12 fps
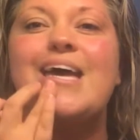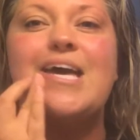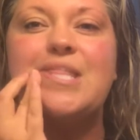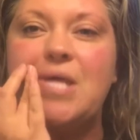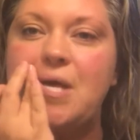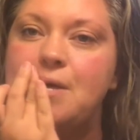
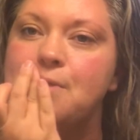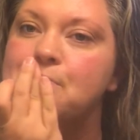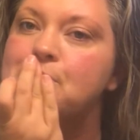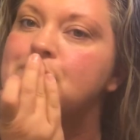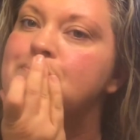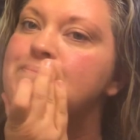and then
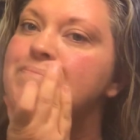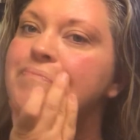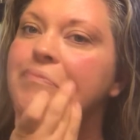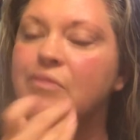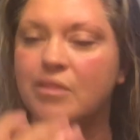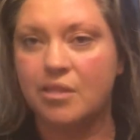
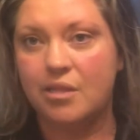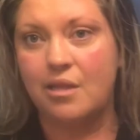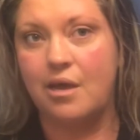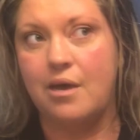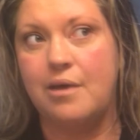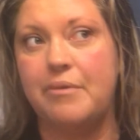
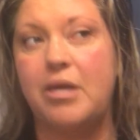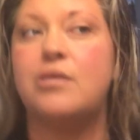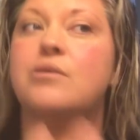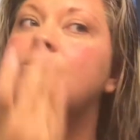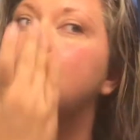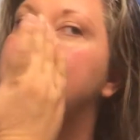I
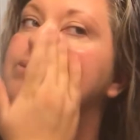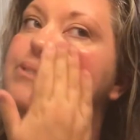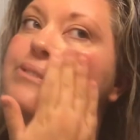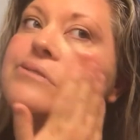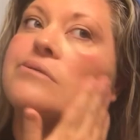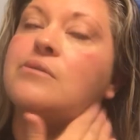use